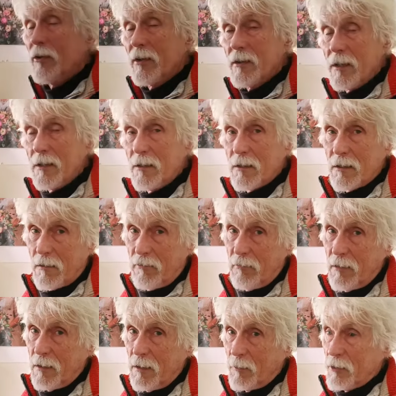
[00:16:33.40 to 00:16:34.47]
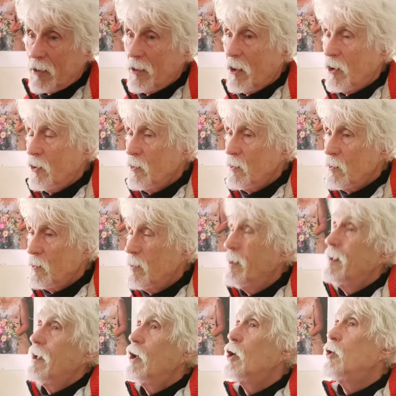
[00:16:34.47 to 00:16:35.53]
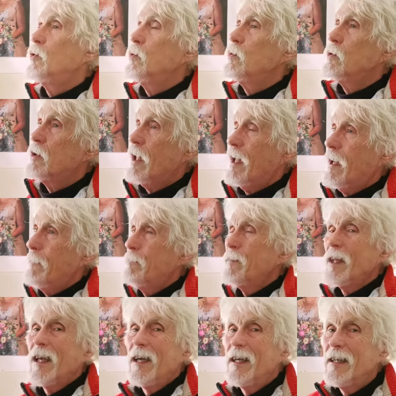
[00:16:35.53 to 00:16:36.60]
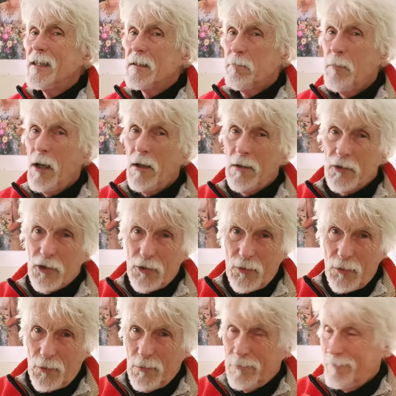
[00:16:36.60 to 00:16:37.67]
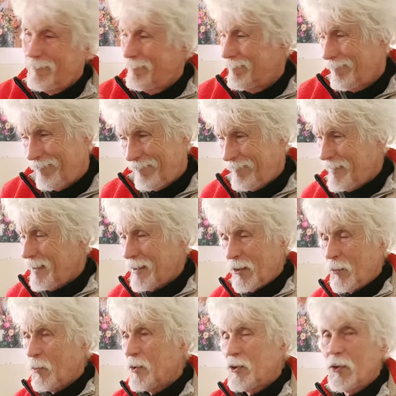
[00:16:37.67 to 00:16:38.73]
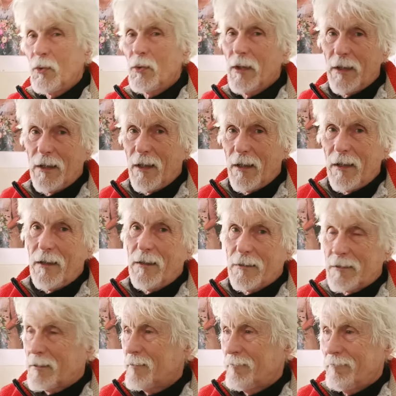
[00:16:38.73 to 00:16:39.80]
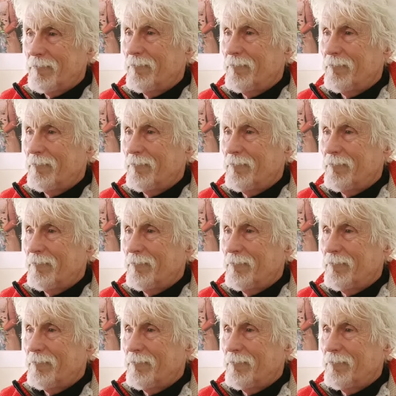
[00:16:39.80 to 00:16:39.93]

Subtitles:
on the Z6 III I was going to lose that. It's marginal, you know. We're talking the last